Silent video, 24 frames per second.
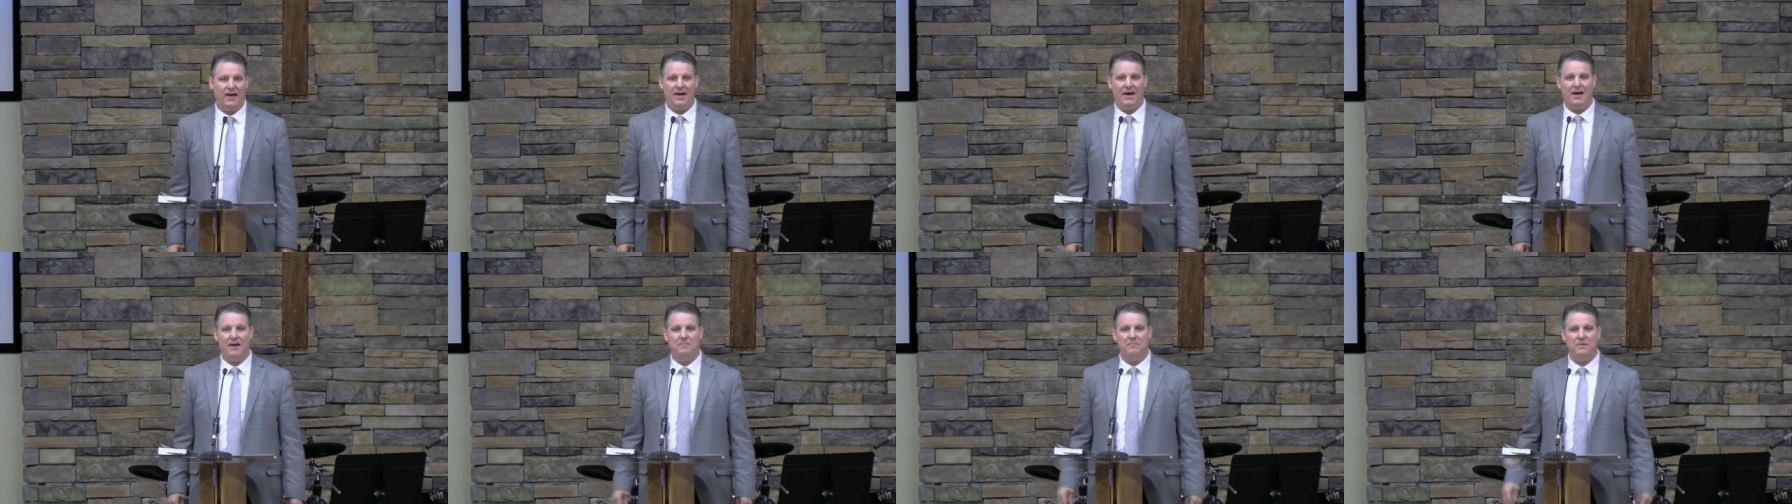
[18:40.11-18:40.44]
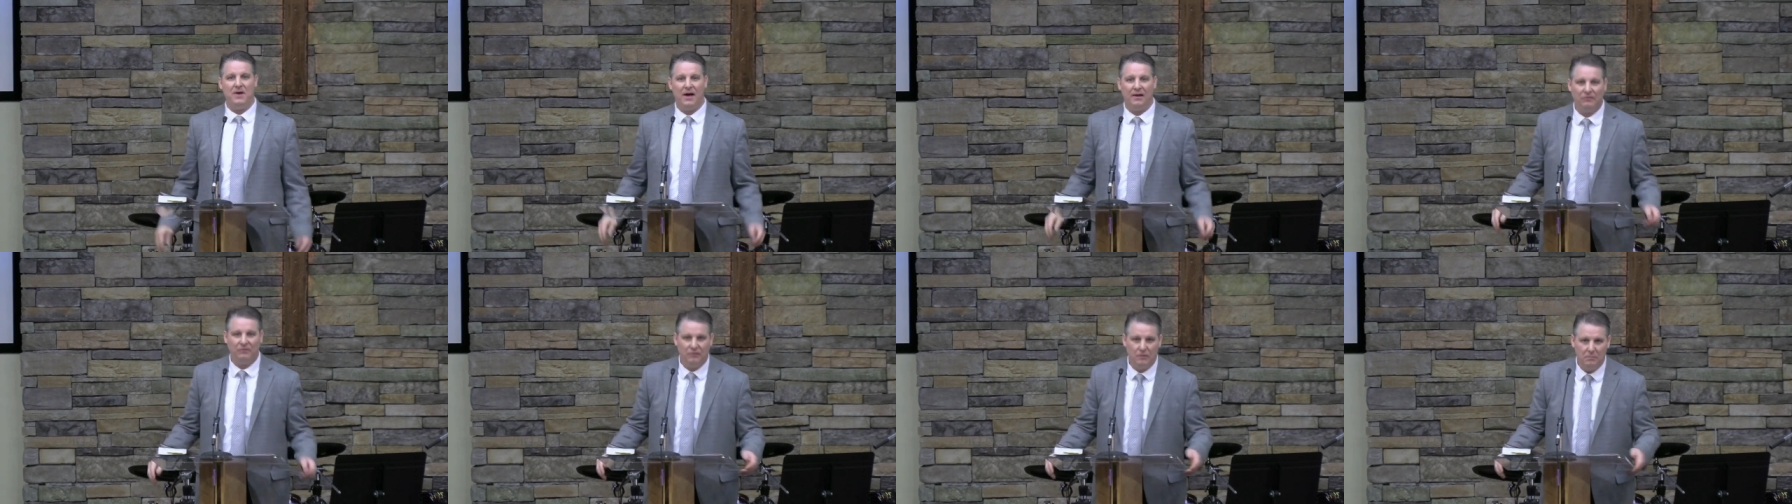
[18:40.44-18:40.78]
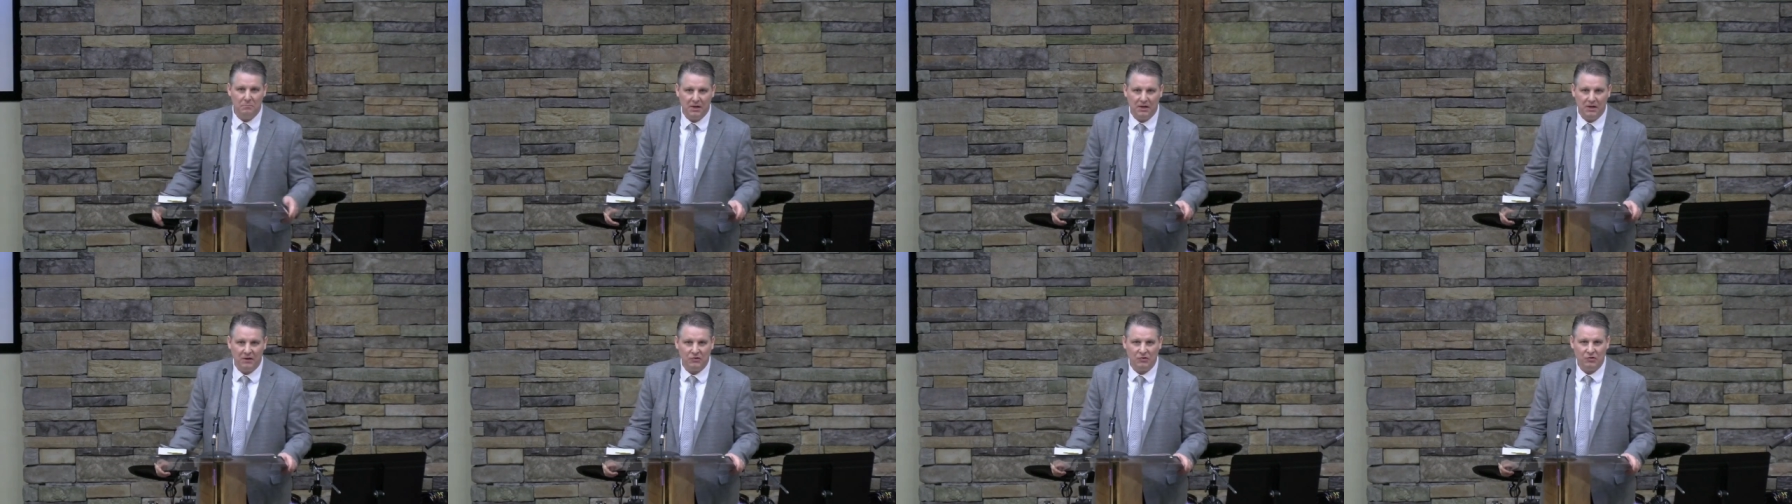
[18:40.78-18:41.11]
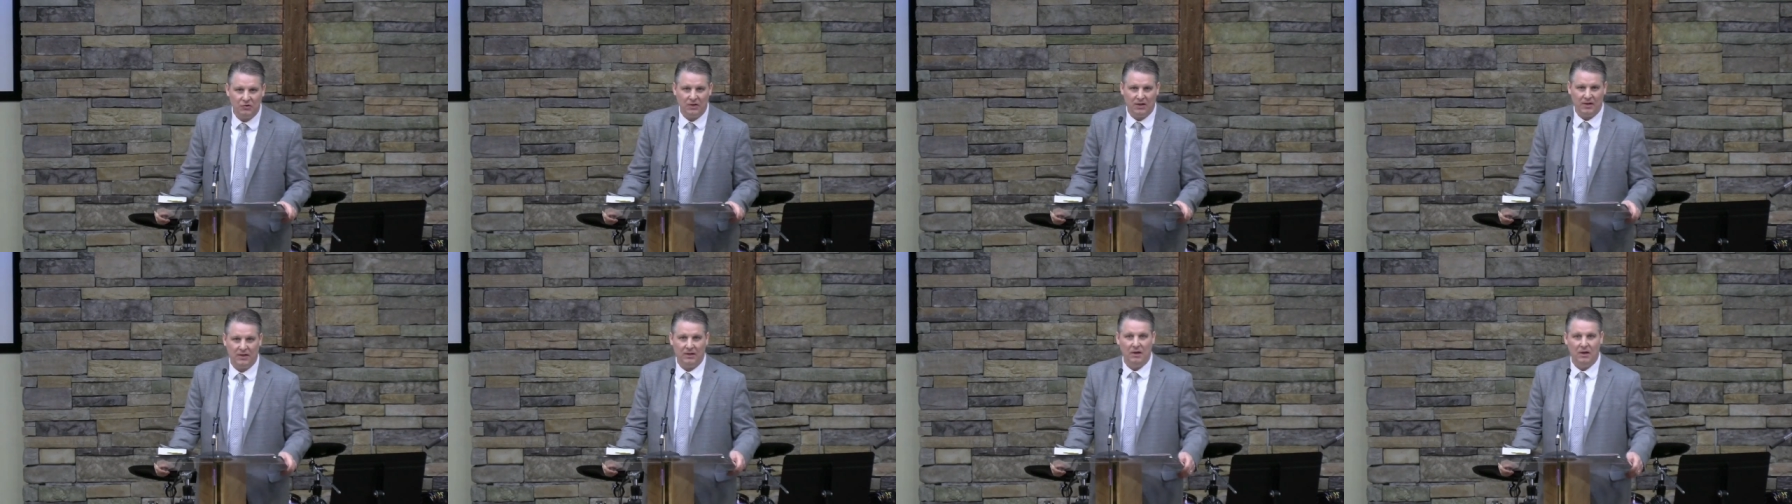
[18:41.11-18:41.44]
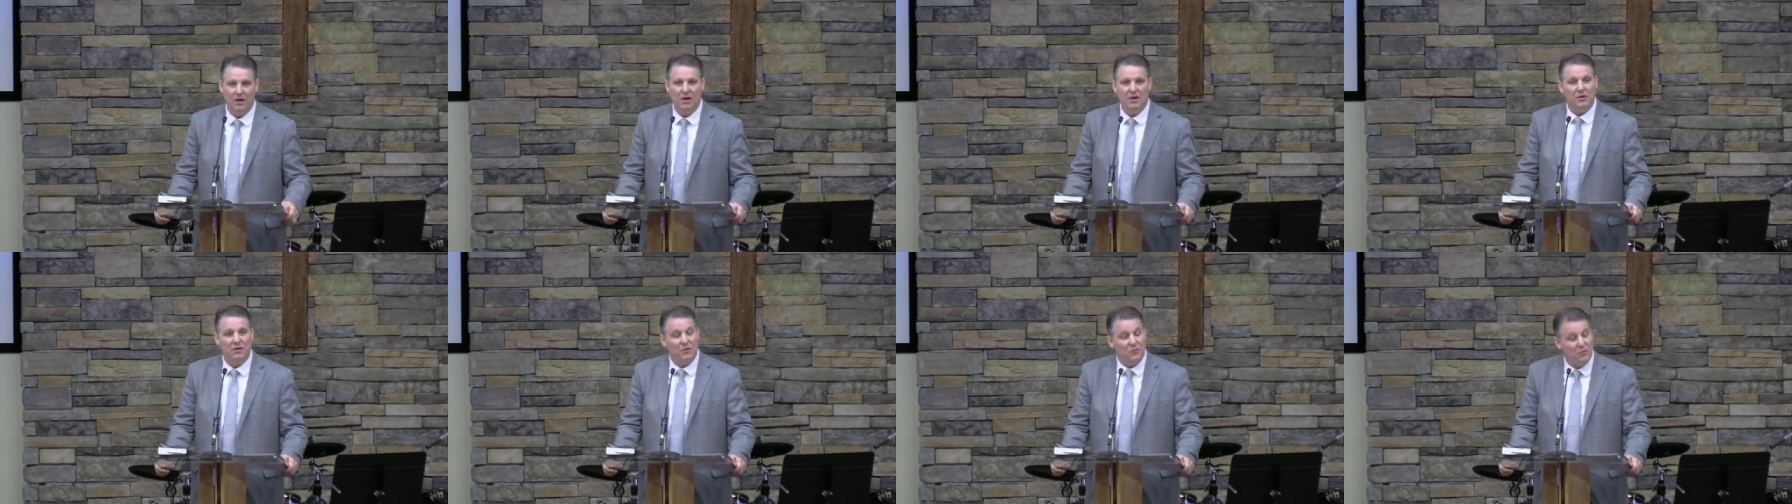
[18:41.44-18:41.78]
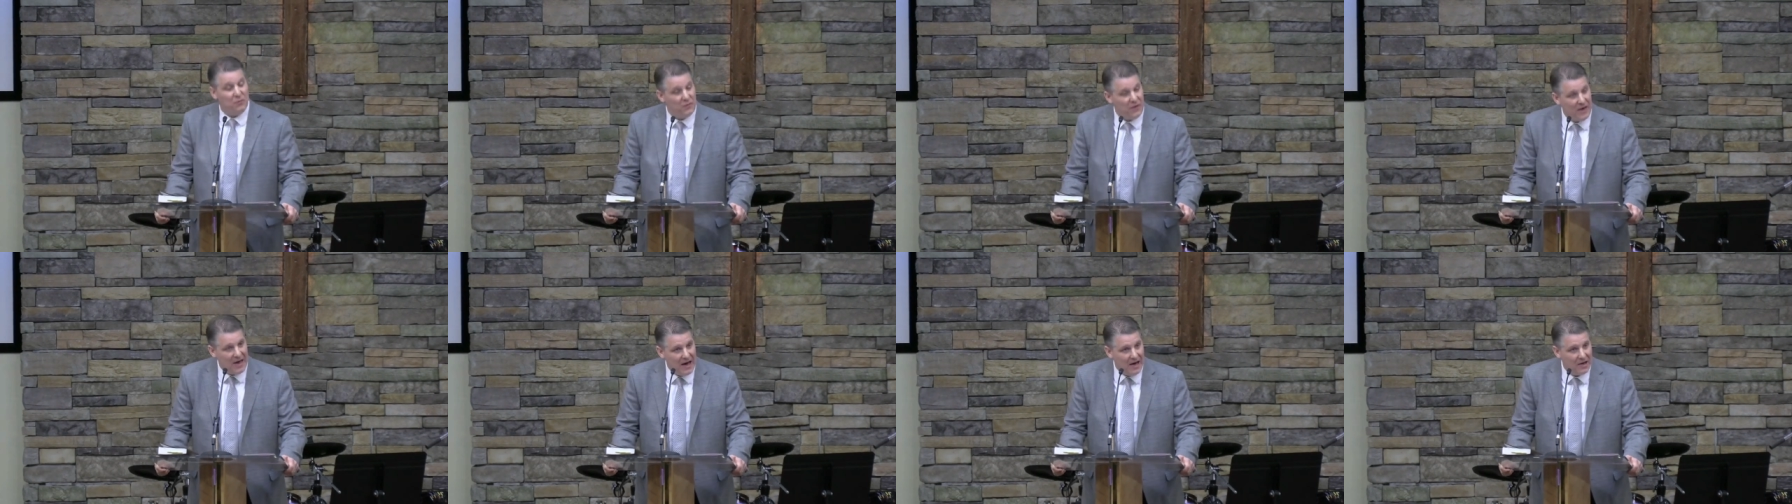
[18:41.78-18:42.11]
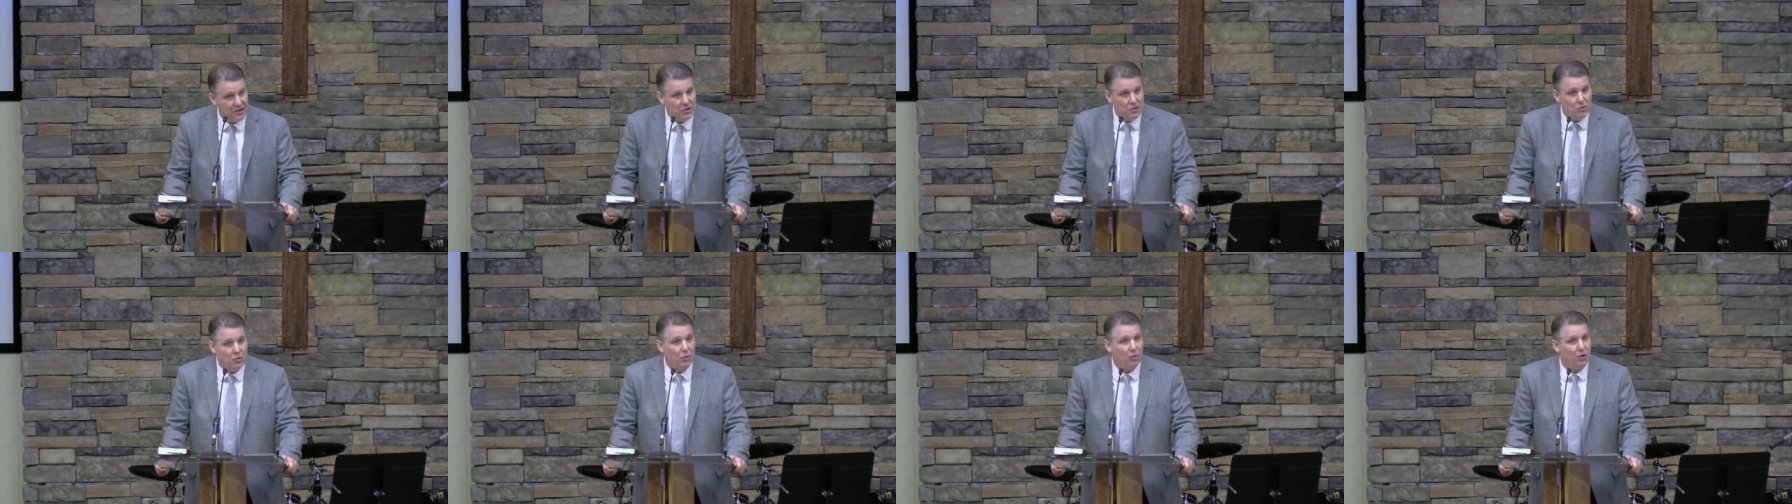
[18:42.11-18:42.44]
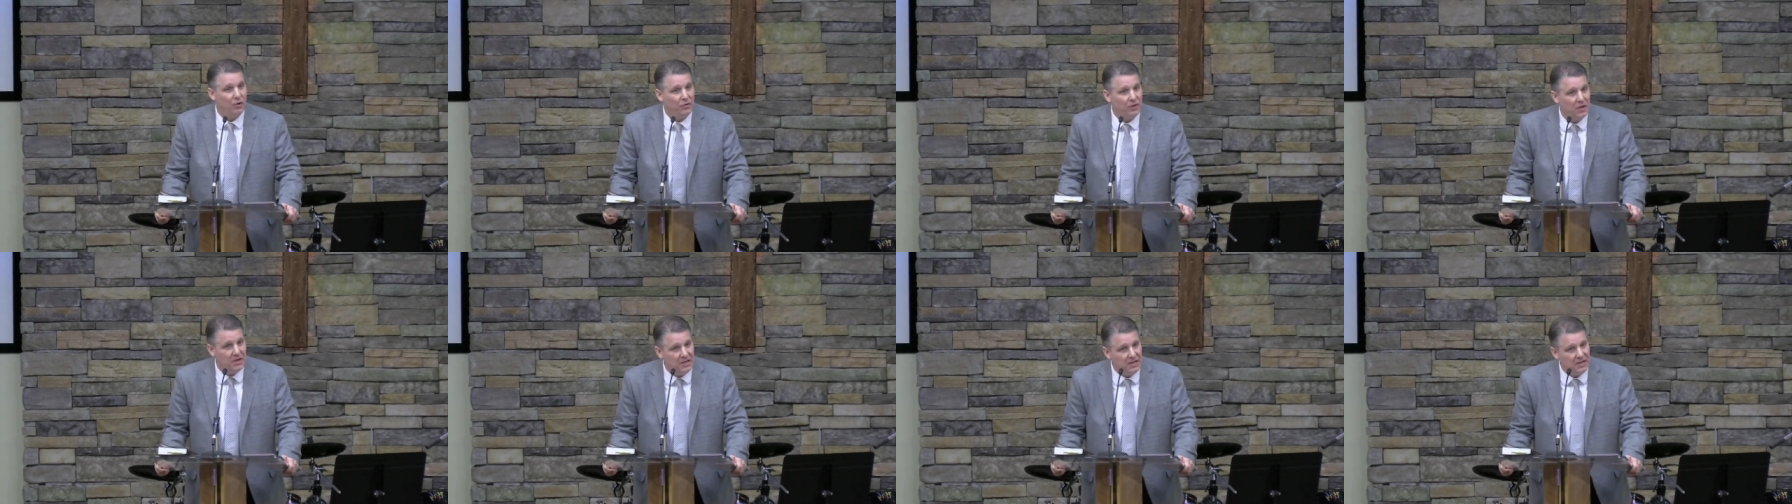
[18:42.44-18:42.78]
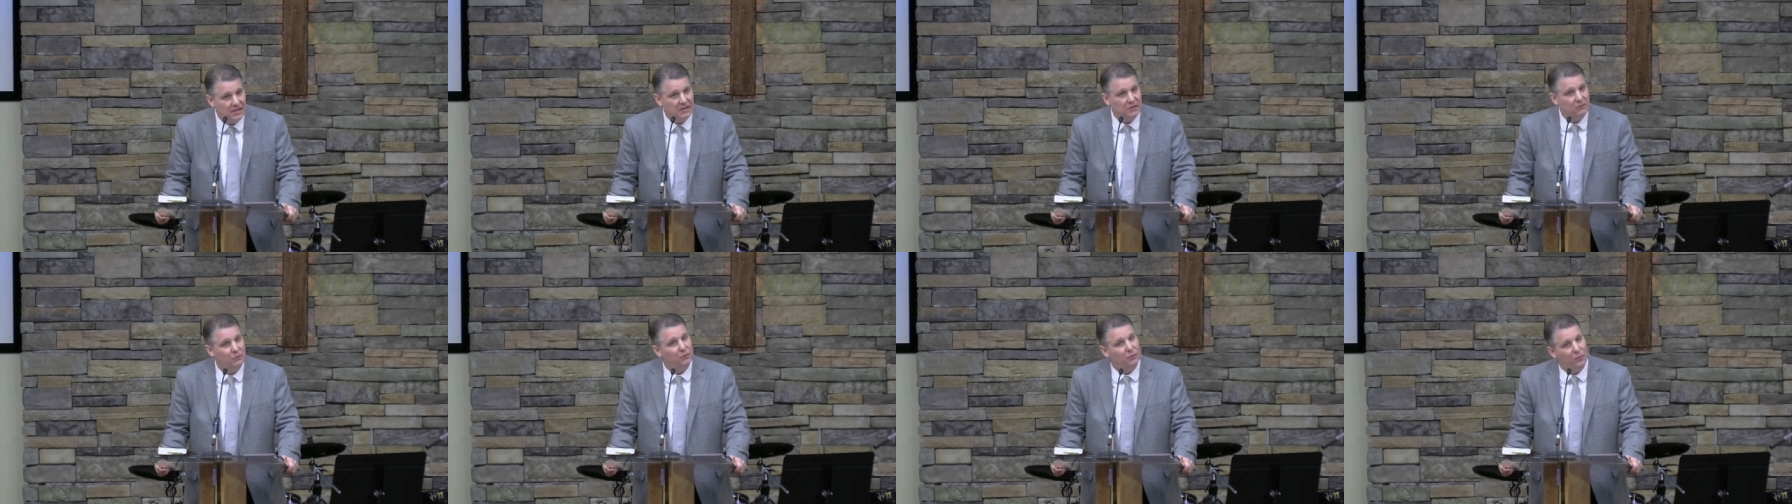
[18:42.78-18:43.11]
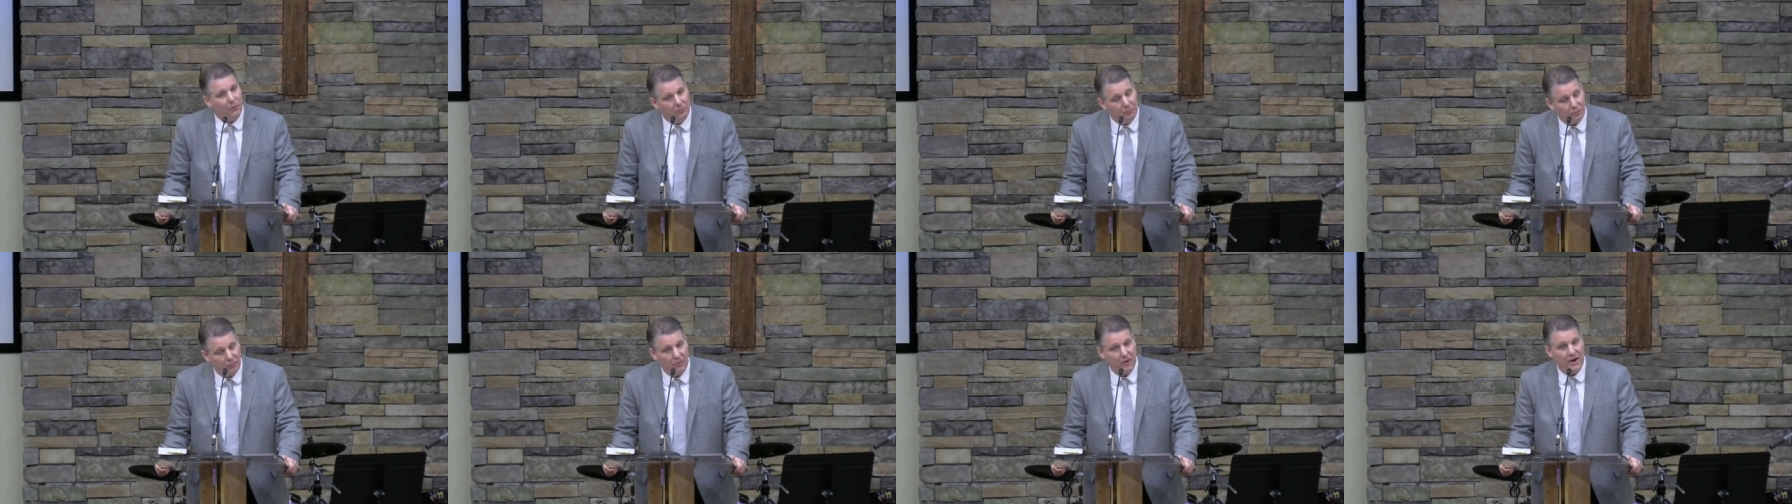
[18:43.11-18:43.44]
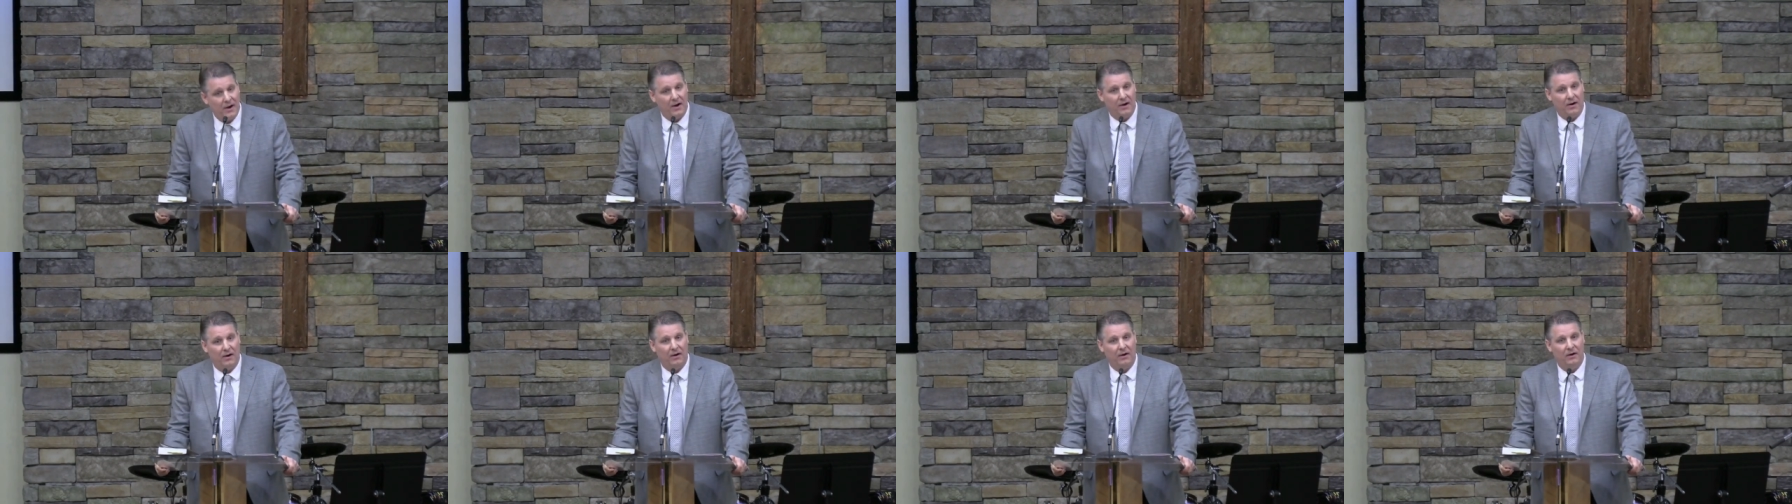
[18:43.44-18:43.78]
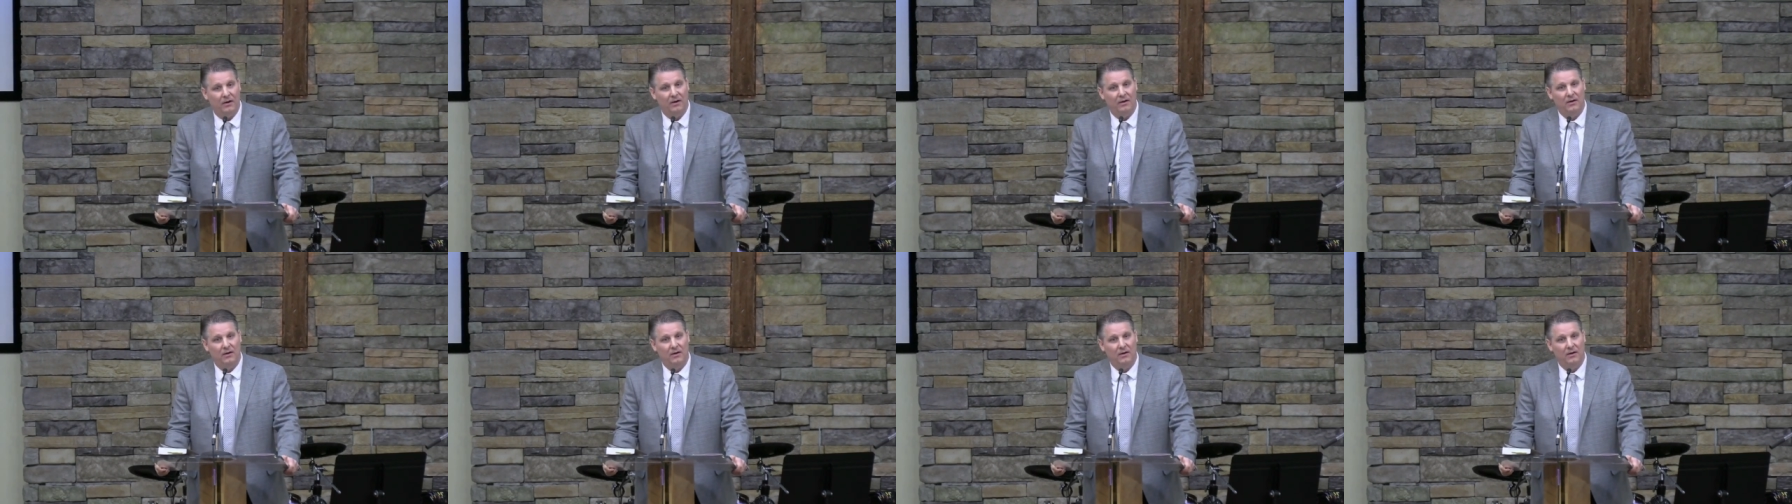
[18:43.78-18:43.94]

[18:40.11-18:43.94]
I'm not diminishing the value or the need for prayer.